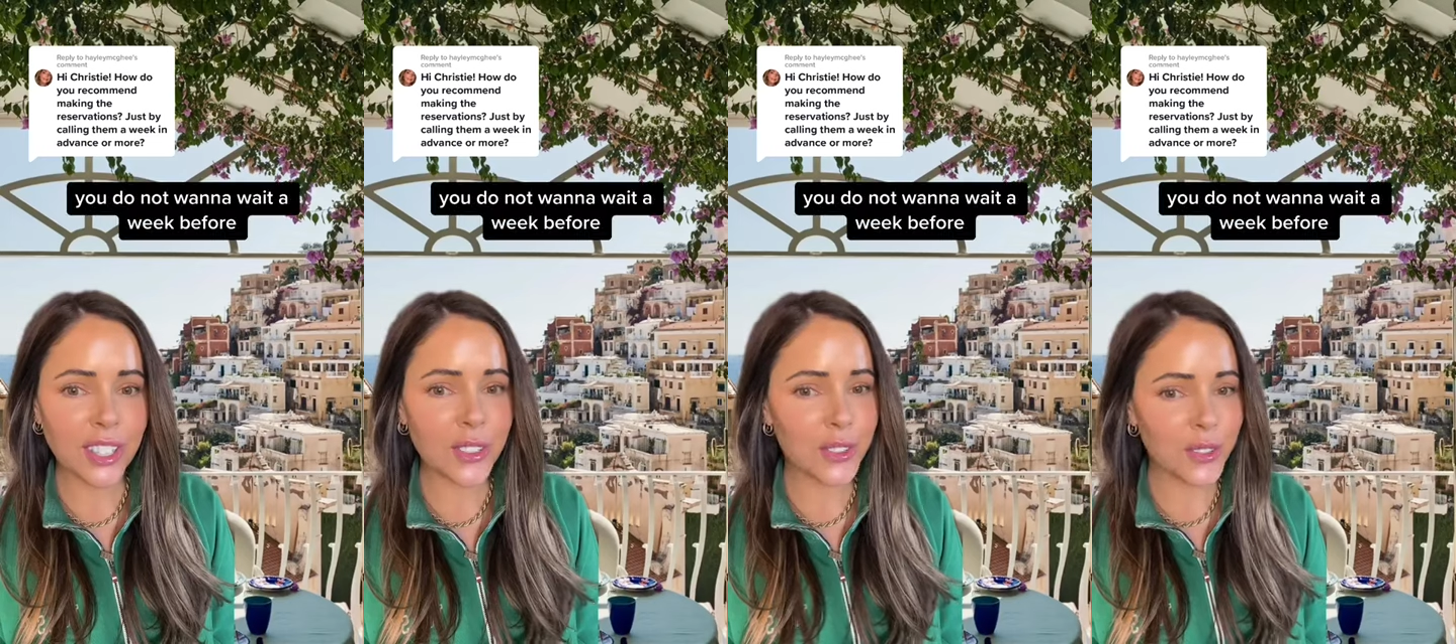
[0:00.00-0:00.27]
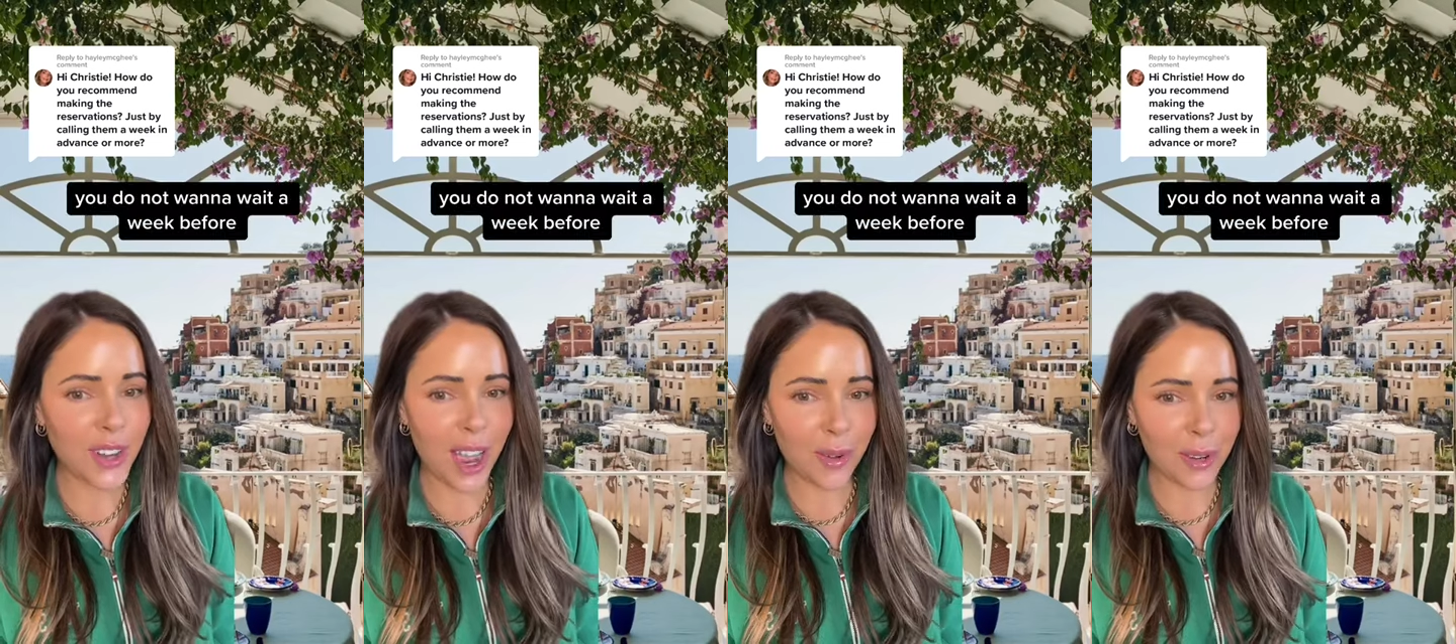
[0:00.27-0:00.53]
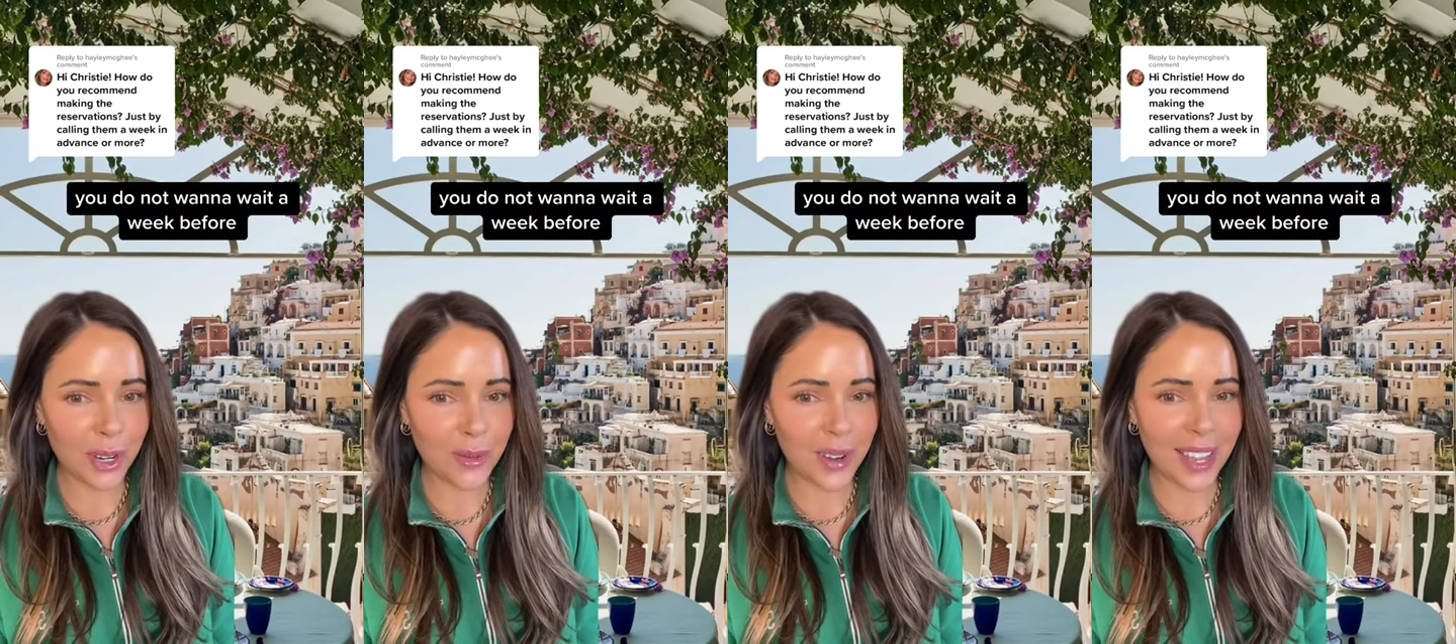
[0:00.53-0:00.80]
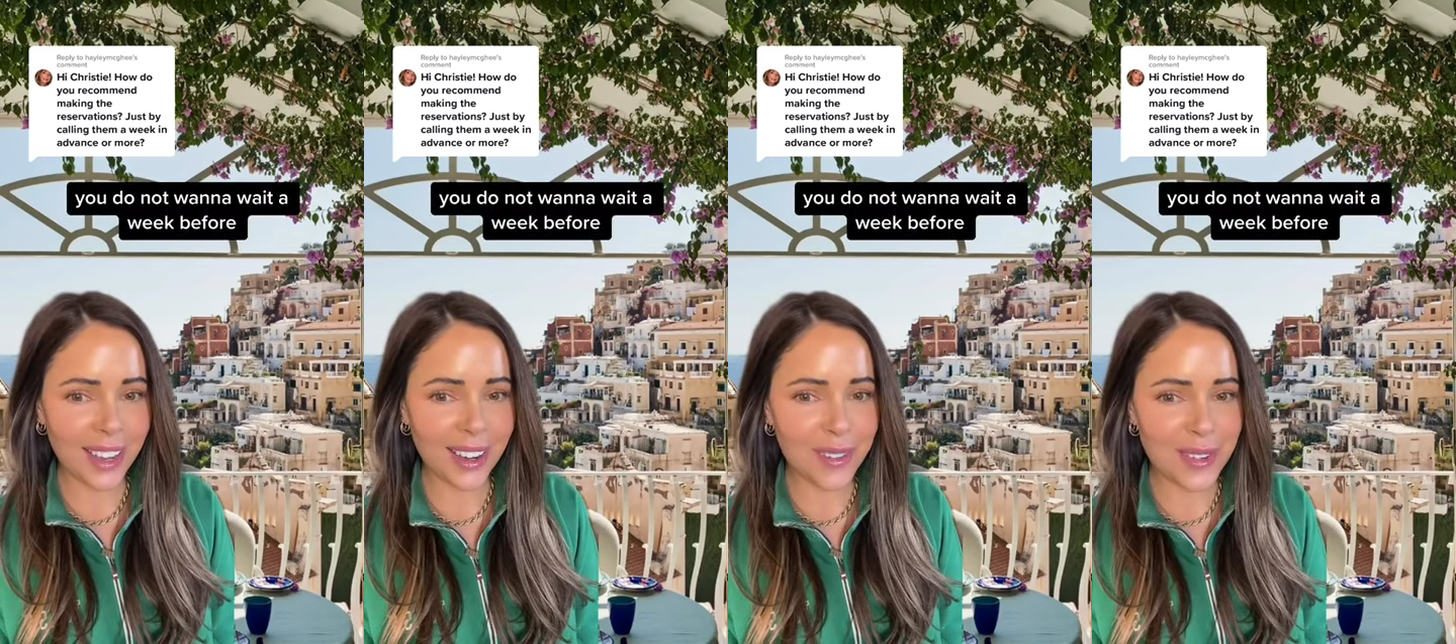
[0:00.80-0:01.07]
You do not want to
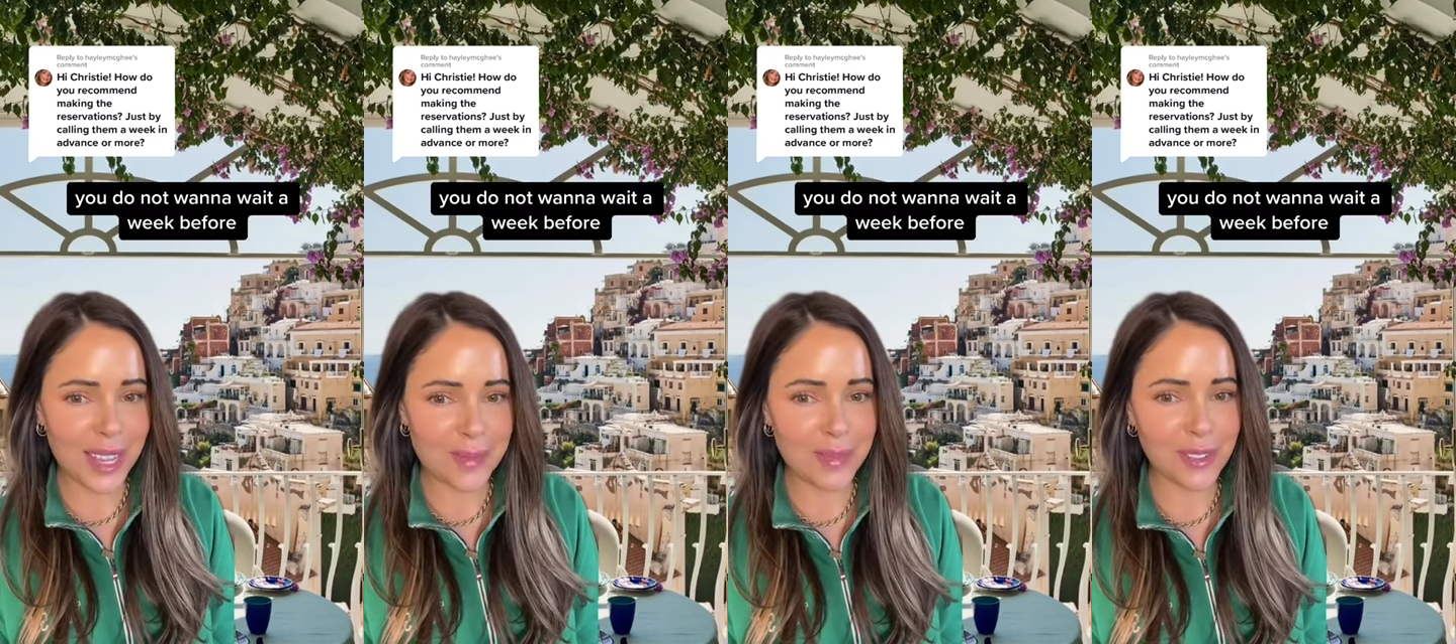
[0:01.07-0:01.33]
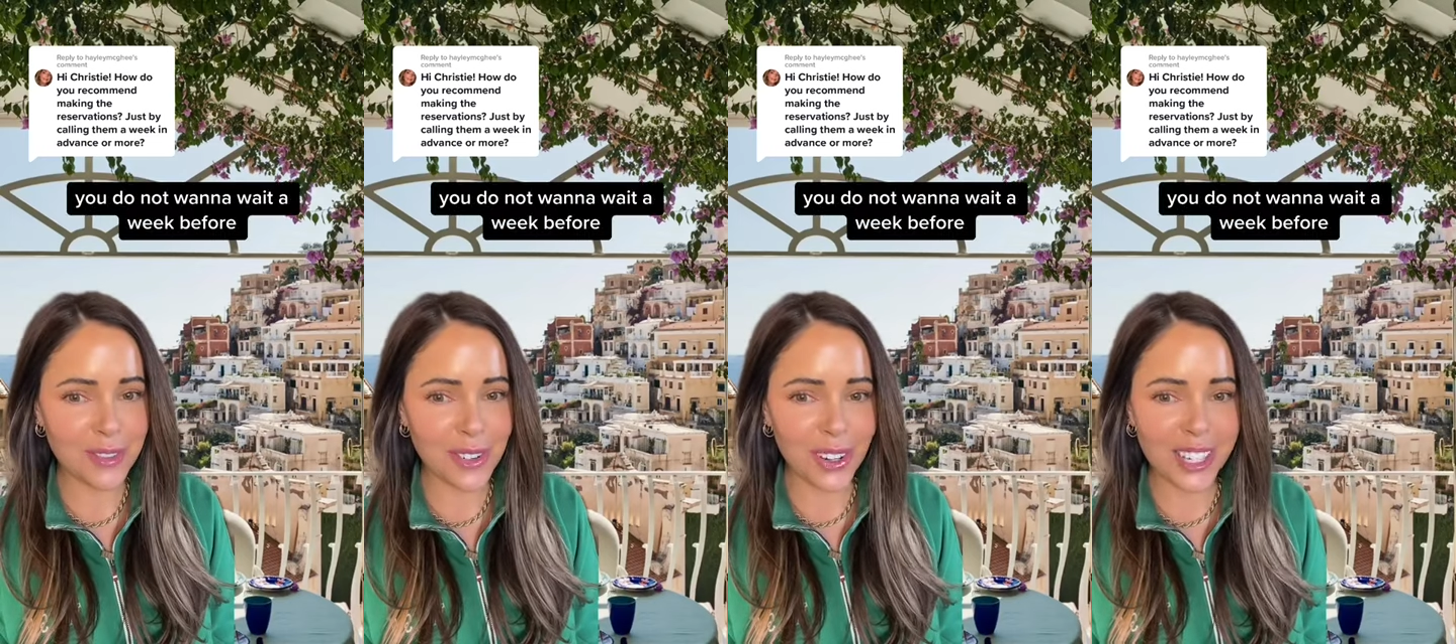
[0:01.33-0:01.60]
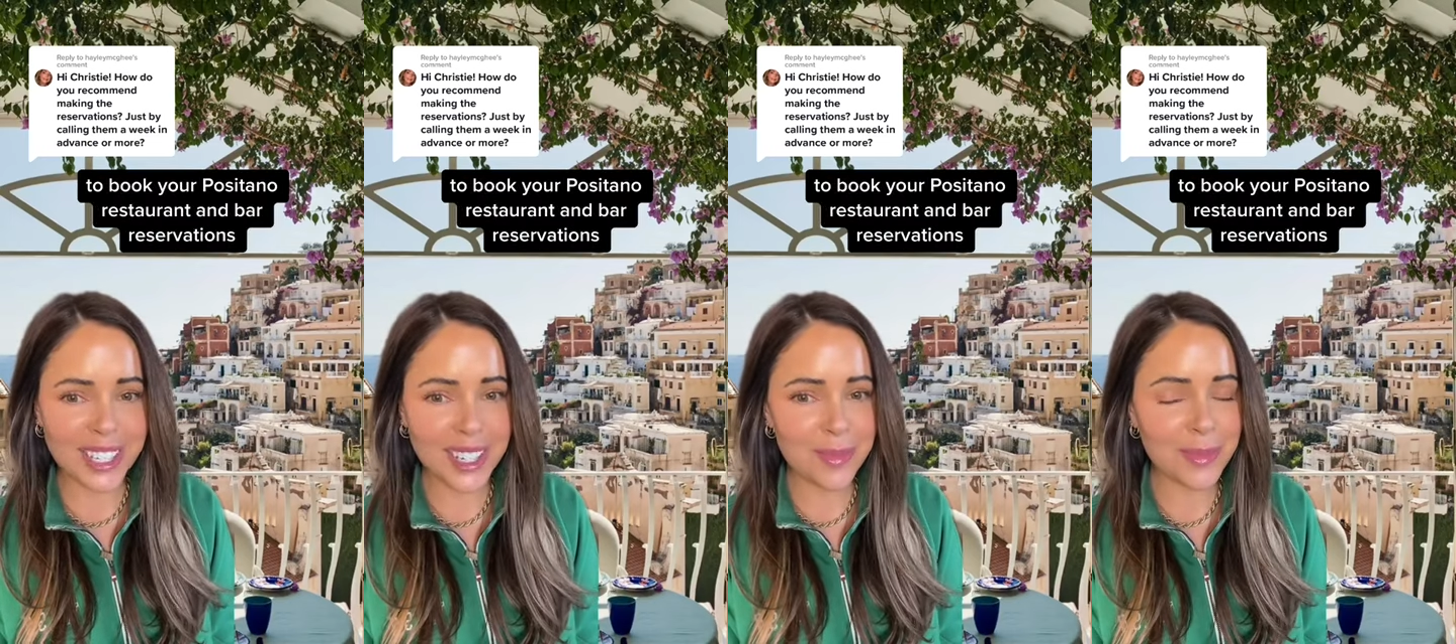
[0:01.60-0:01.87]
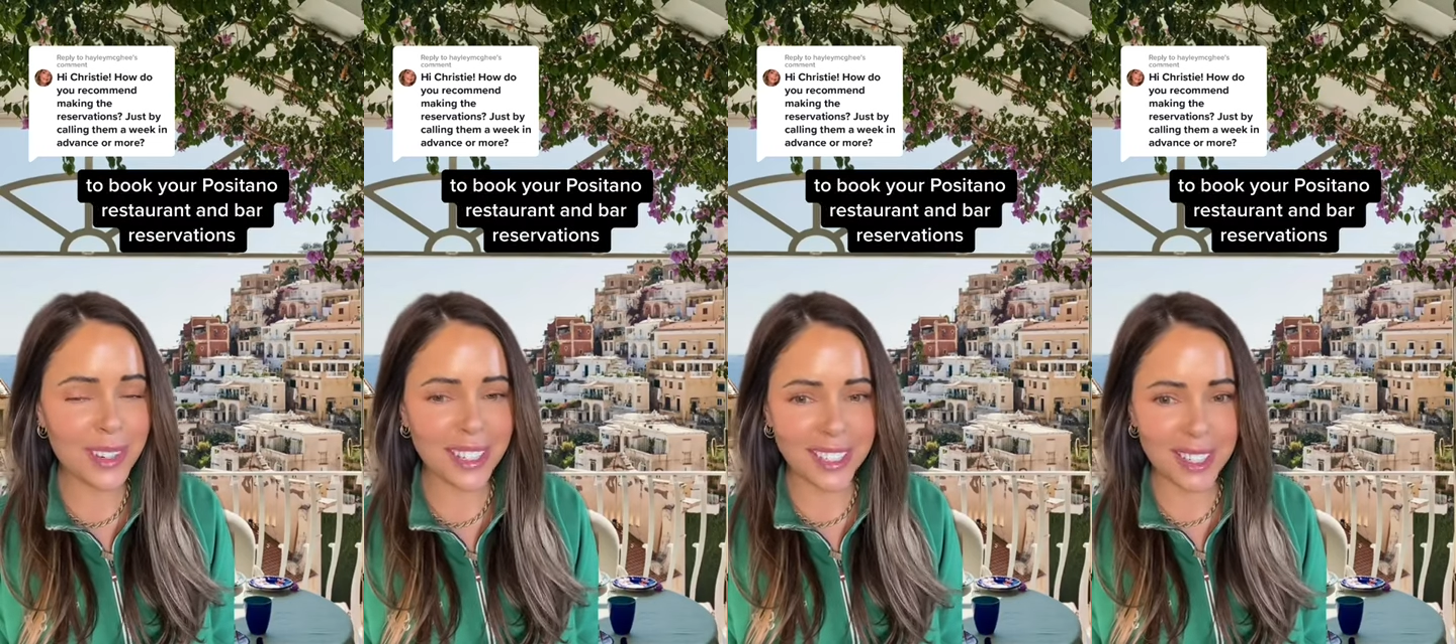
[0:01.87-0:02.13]
wait a week before
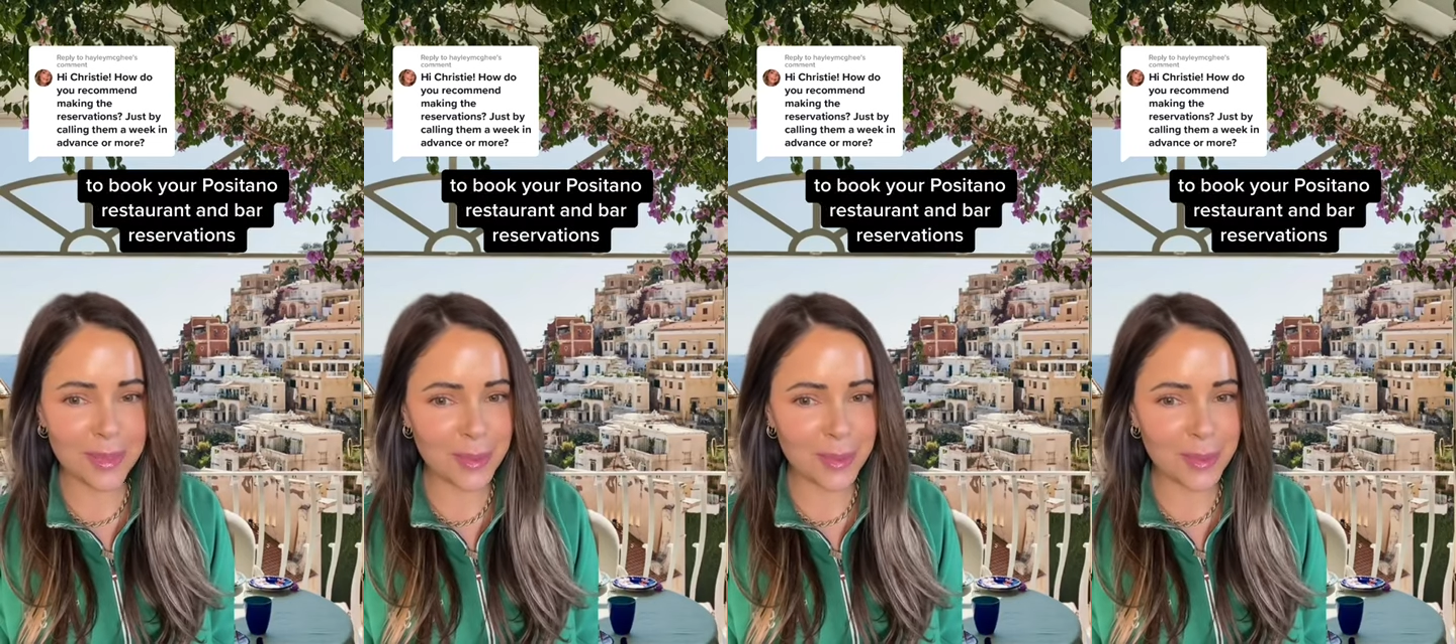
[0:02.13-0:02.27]
to book